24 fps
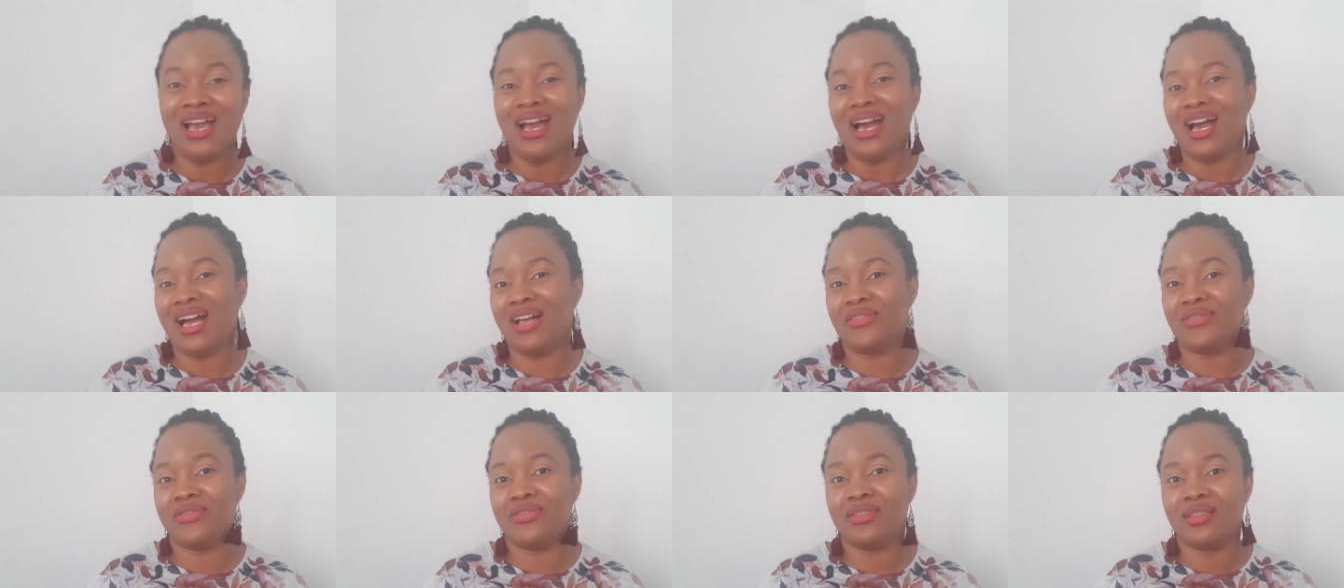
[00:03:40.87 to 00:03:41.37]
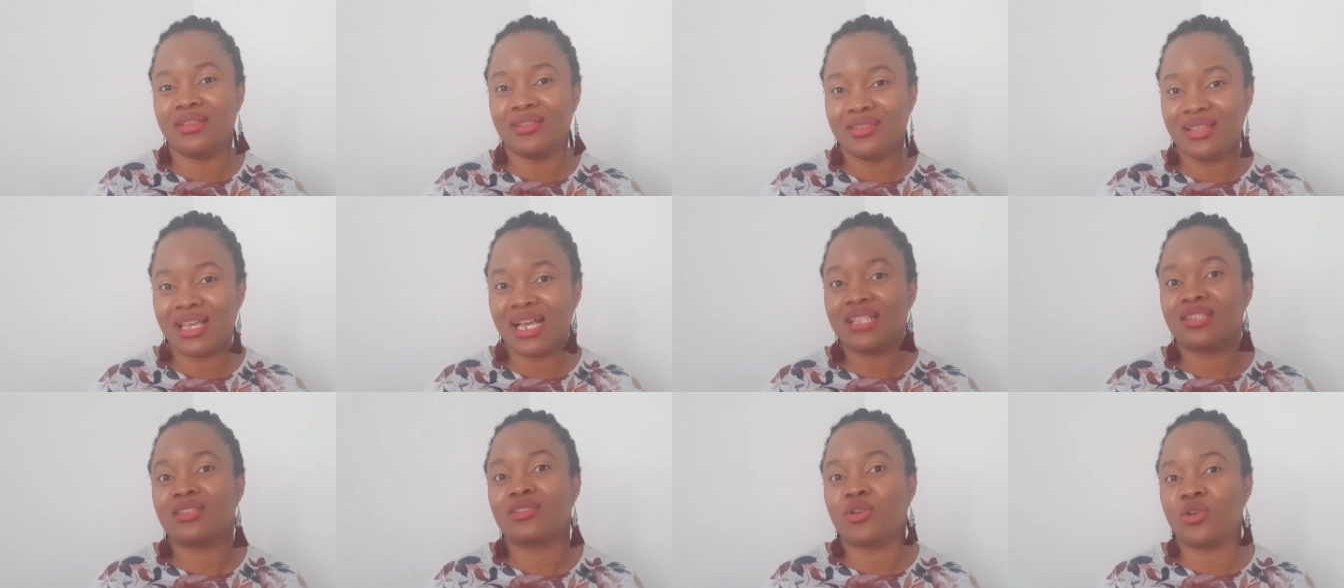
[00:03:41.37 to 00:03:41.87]
and
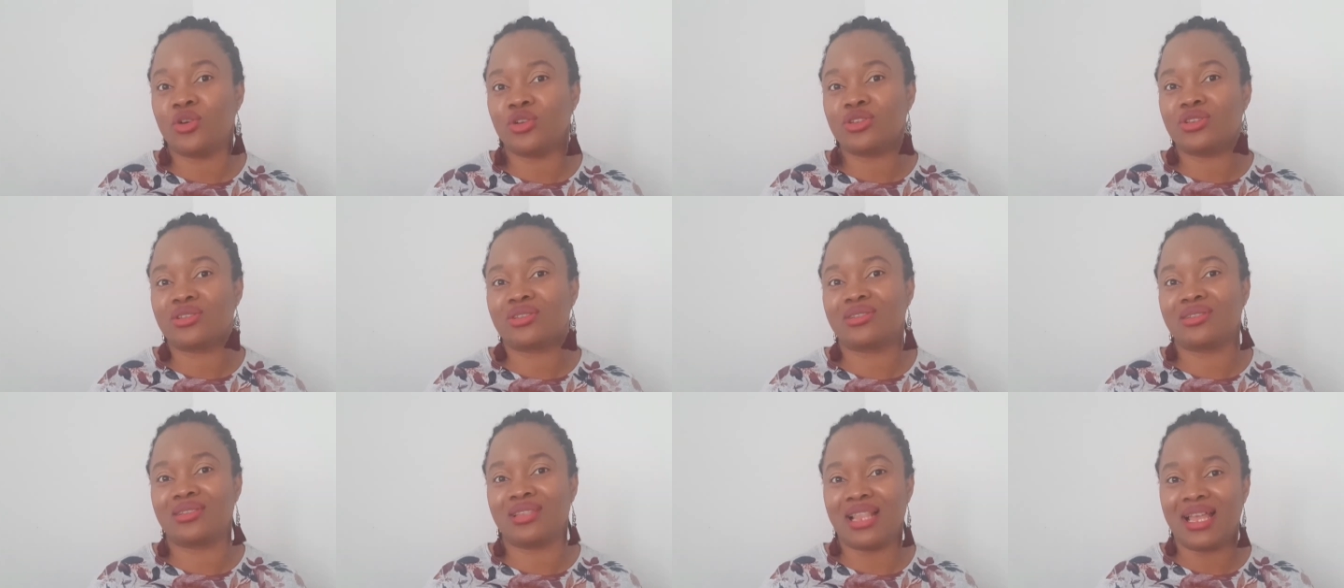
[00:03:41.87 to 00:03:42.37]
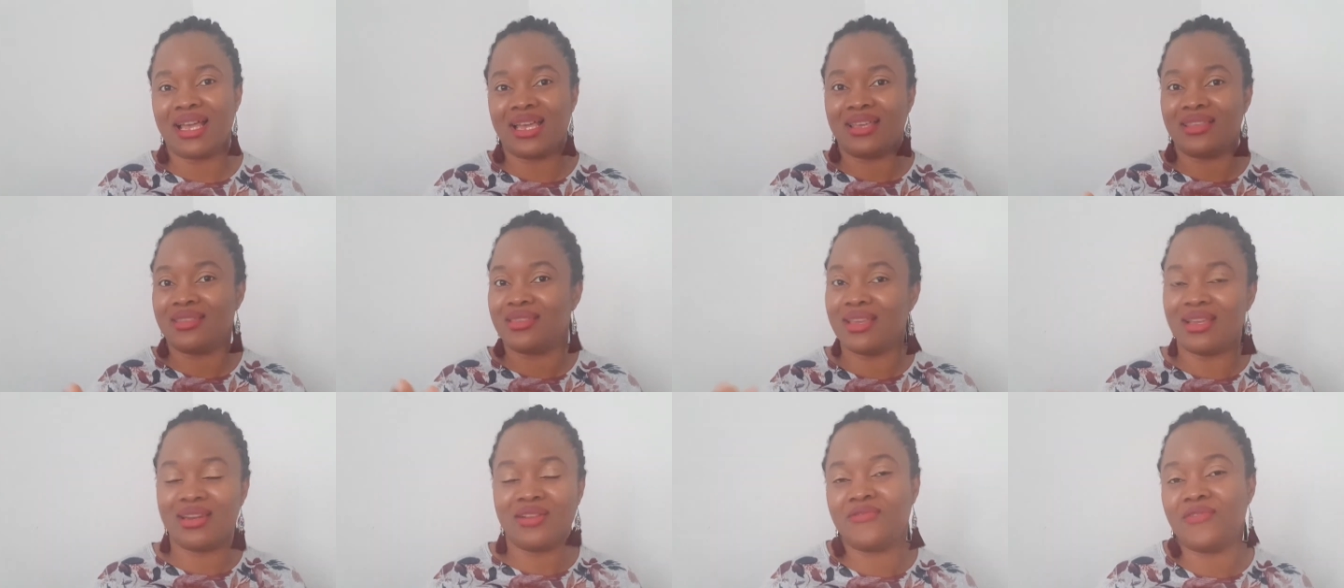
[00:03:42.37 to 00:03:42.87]
that costs like
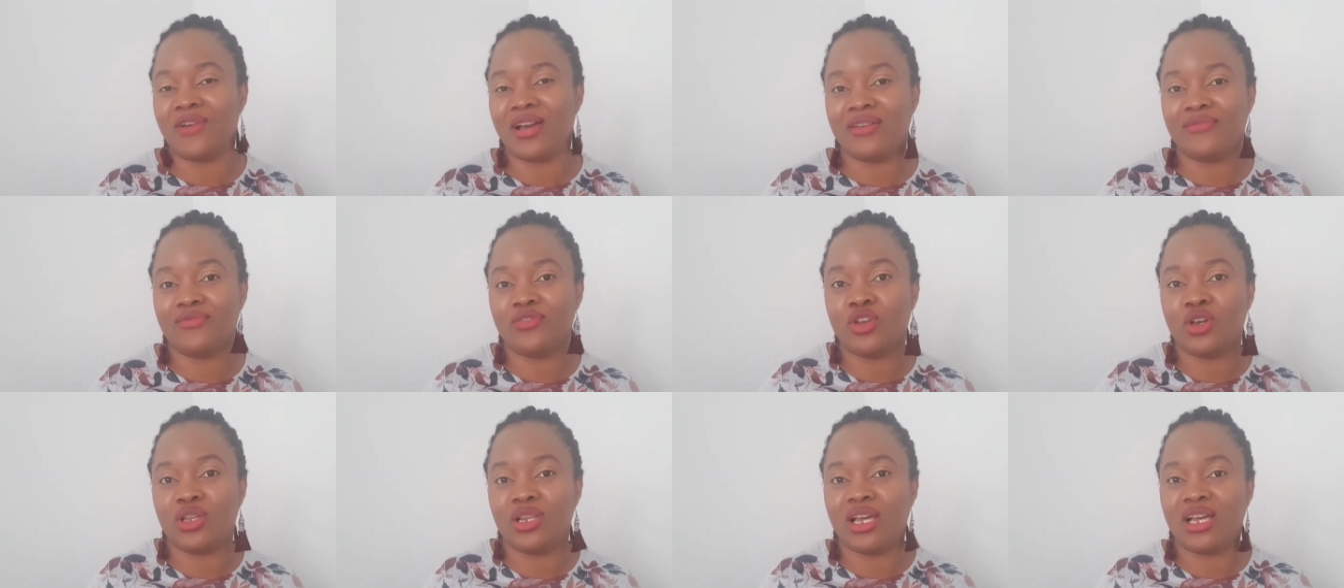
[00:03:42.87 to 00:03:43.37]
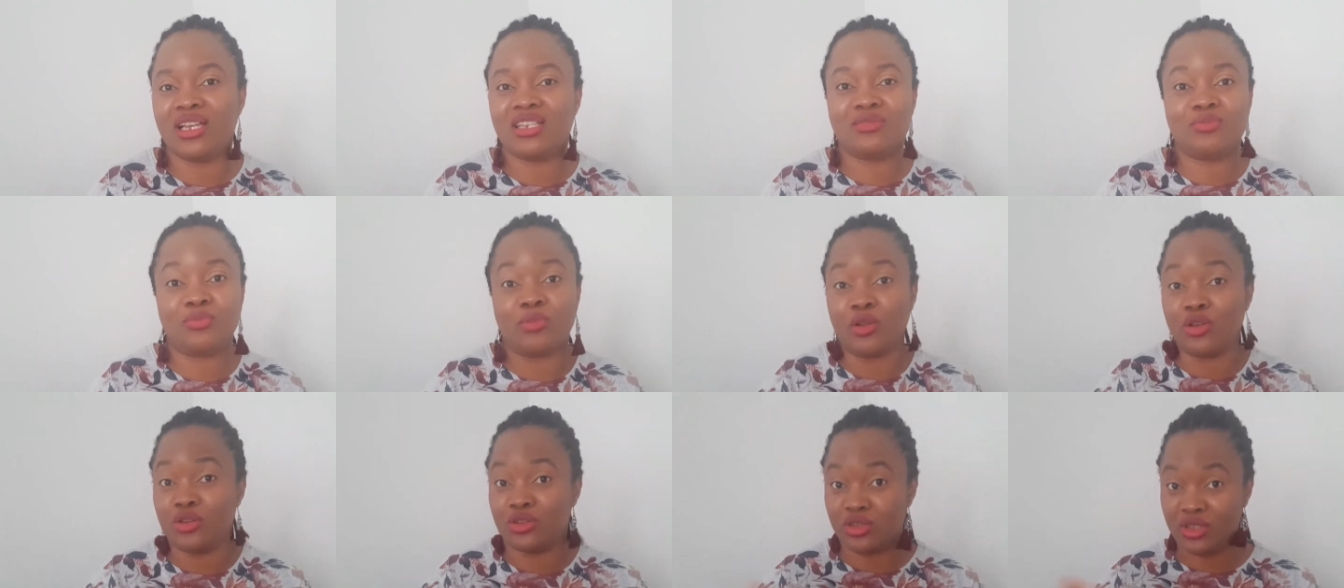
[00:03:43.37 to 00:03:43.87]
$35
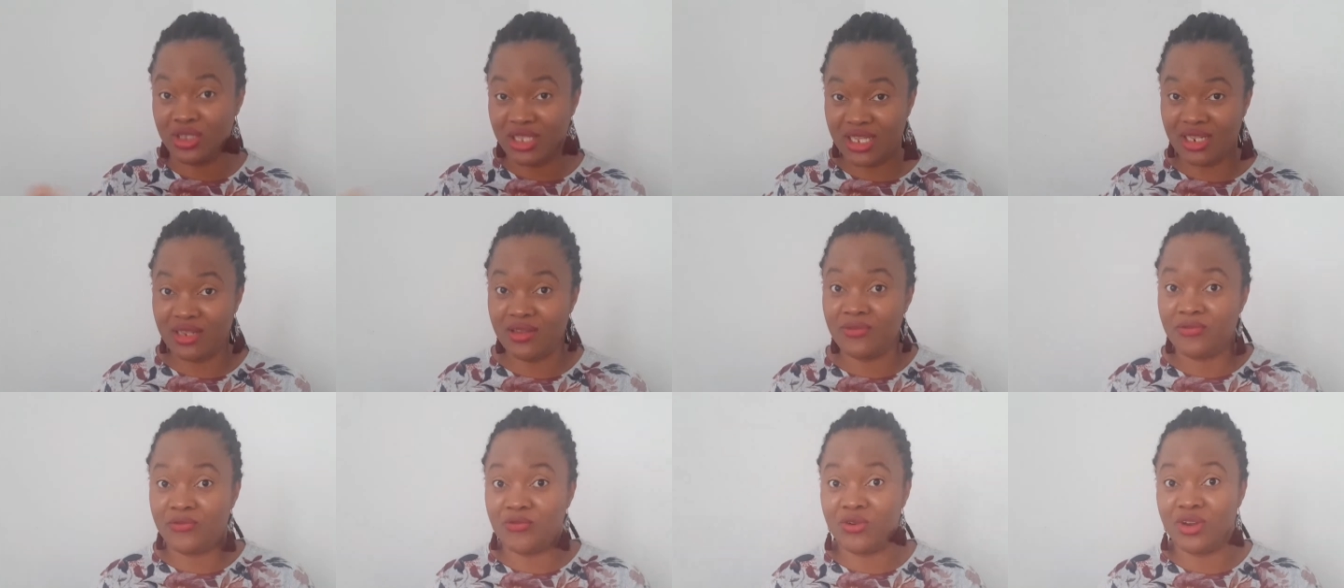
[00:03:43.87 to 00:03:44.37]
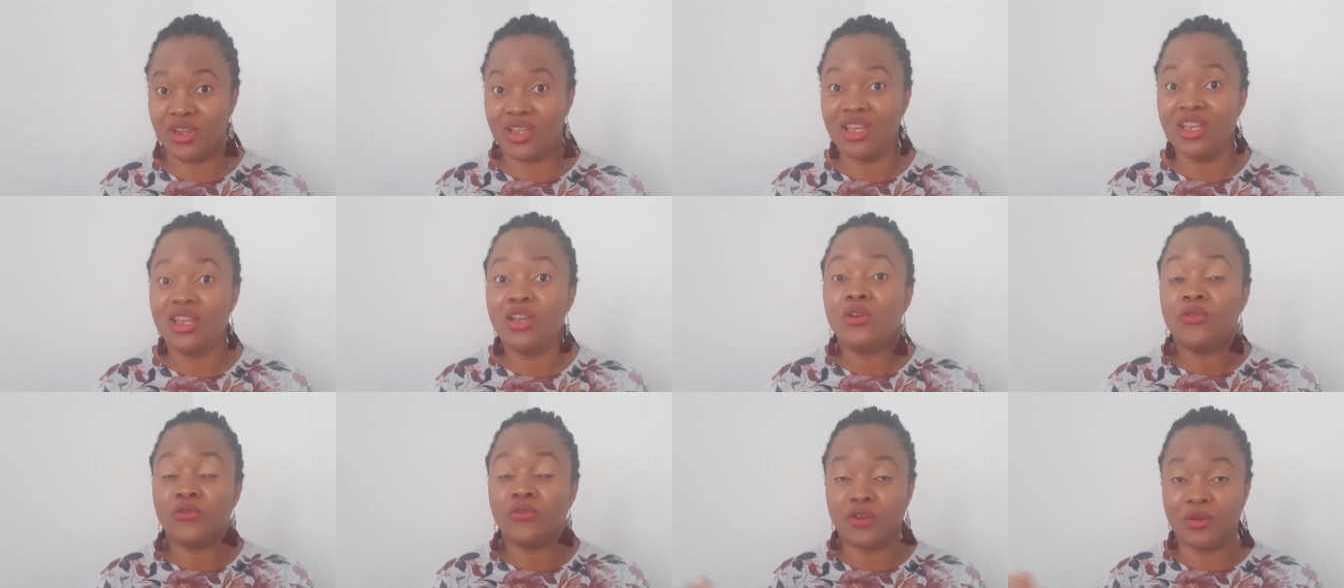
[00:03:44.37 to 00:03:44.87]
plus delivery
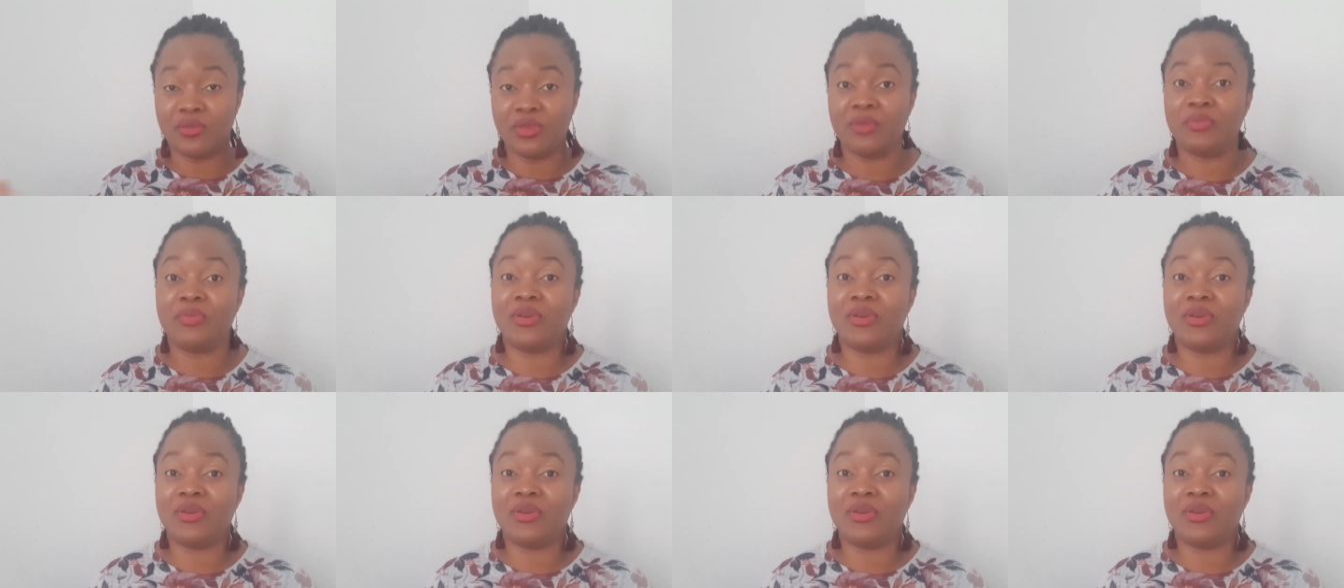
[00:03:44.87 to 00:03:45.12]
from the